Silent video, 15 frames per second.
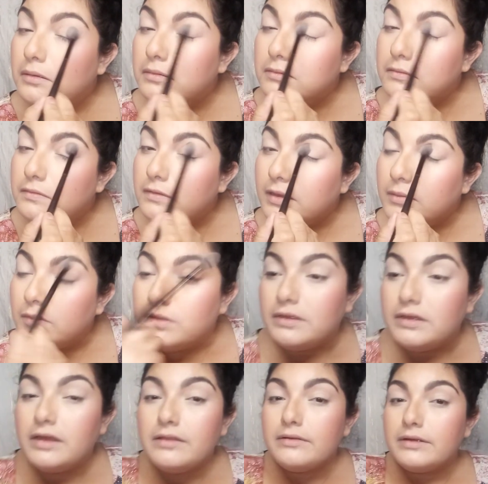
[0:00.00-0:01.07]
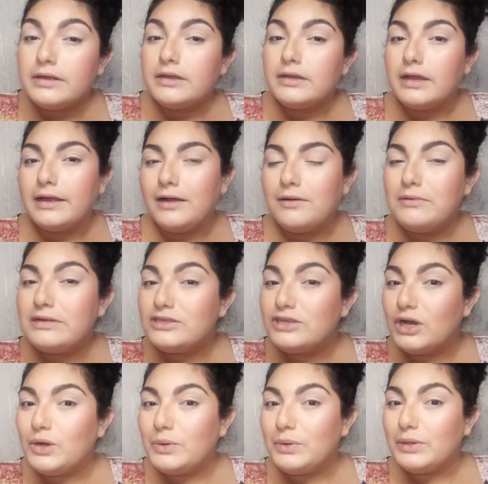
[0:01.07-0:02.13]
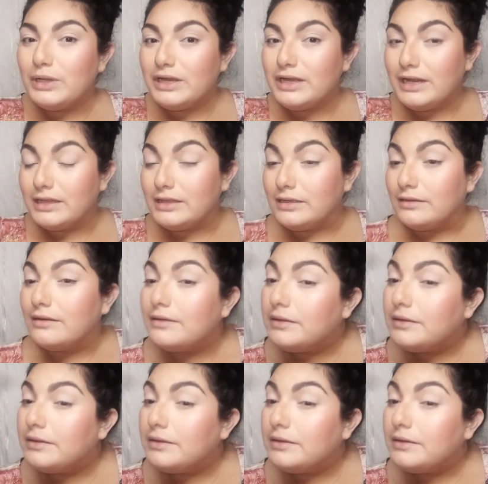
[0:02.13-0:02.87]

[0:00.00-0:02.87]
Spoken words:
Same on the other end. I always go looking at the